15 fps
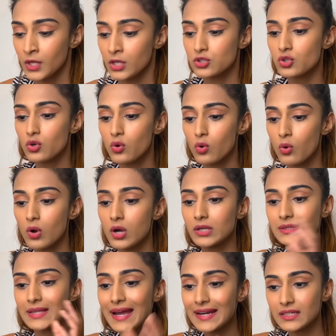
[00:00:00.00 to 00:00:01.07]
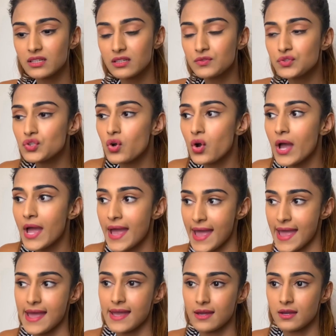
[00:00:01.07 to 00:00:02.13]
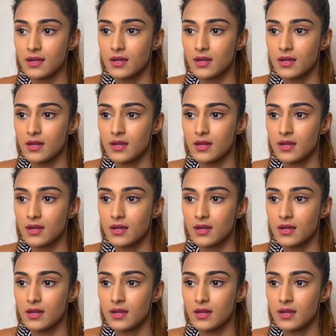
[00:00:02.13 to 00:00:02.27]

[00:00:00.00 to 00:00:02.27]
So that gives your hair